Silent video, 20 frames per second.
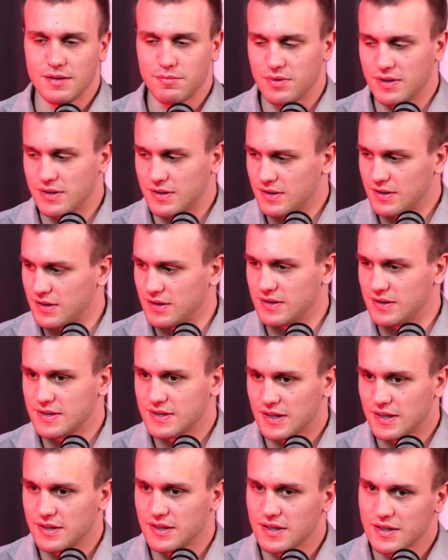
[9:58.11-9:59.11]
But
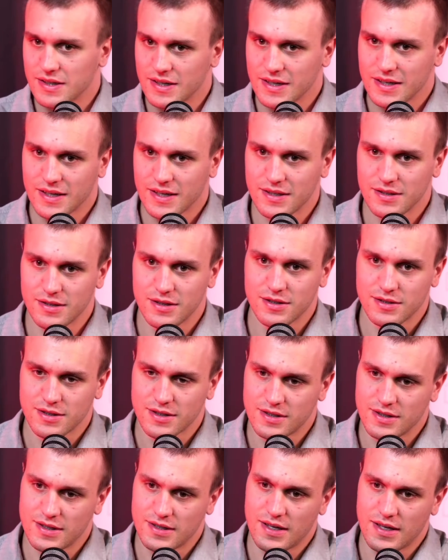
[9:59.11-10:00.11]
Sandy and Rehan
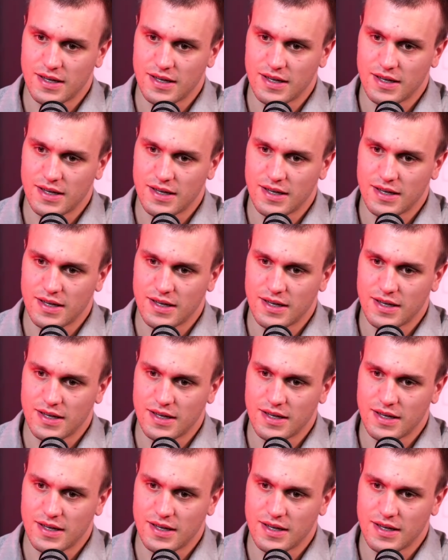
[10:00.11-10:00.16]
looked